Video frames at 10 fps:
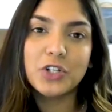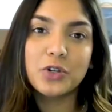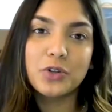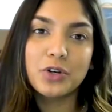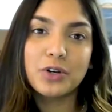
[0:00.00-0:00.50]
to
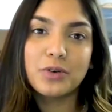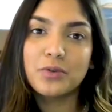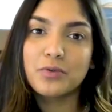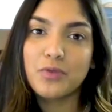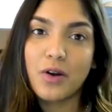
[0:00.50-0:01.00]
the
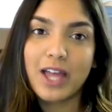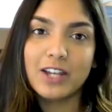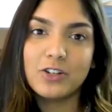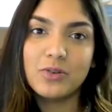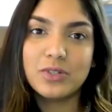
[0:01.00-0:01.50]
wrong
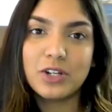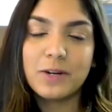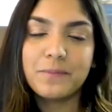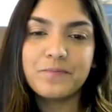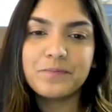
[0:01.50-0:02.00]
end
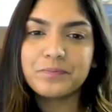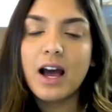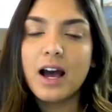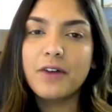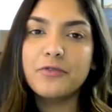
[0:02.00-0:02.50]
user.
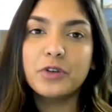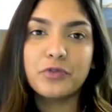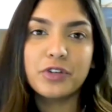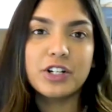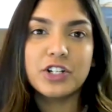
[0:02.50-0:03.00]
Feel
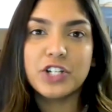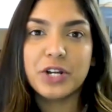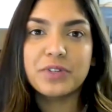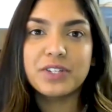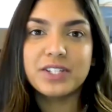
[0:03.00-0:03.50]
free to
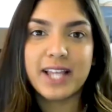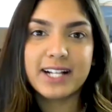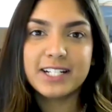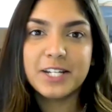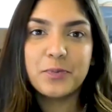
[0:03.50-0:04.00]
share this
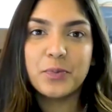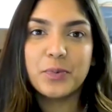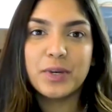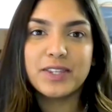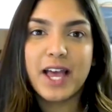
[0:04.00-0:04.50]
tech tip
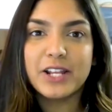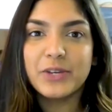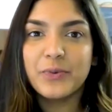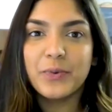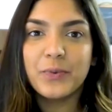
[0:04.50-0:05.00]
with
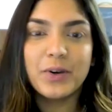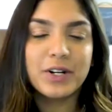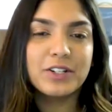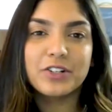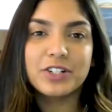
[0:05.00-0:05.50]
anyone
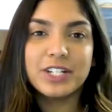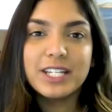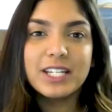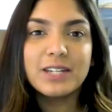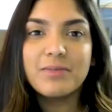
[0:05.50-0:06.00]
on your
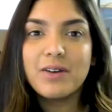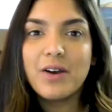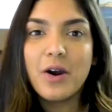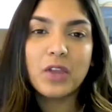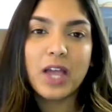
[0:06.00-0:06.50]
team.
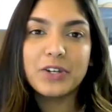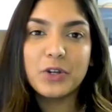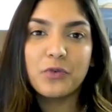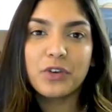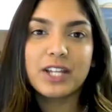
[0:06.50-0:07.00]
And
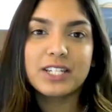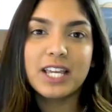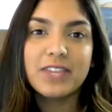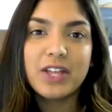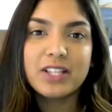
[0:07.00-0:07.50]
don't forget to
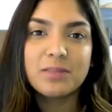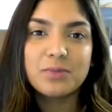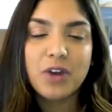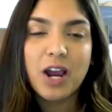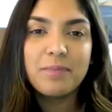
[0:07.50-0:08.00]
hit that
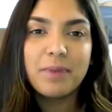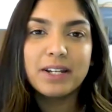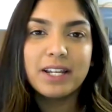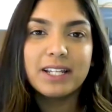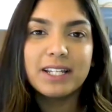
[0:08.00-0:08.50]
subscribe
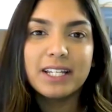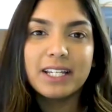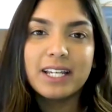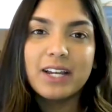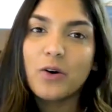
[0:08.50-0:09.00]
button
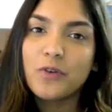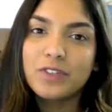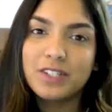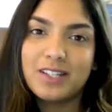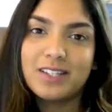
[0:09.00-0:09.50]
or
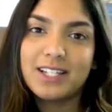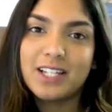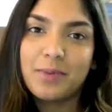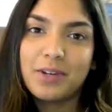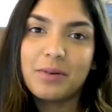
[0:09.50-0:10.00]
visit us at
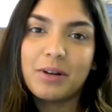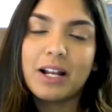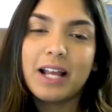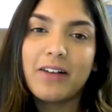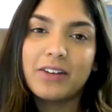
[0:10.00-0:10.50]

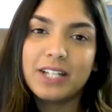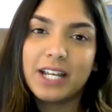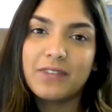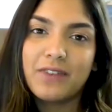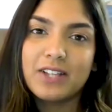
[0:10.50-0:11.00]

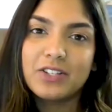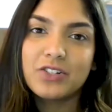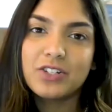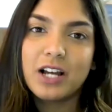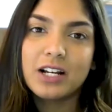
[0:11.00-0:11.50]

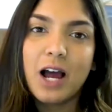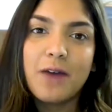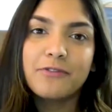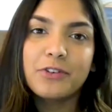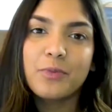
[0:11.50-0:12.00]

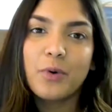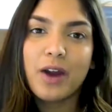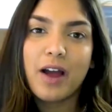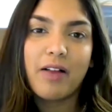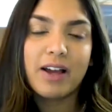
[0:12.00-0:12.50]
www.allytechadvisors.com for
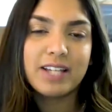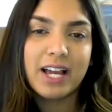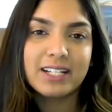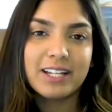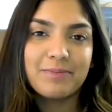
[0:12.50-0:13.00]
more Ally
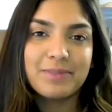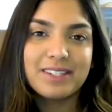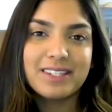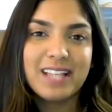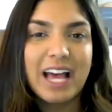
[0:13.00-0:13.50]
Tech
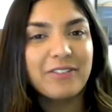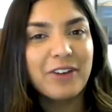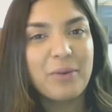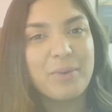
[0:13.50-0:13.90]
tips. Have a great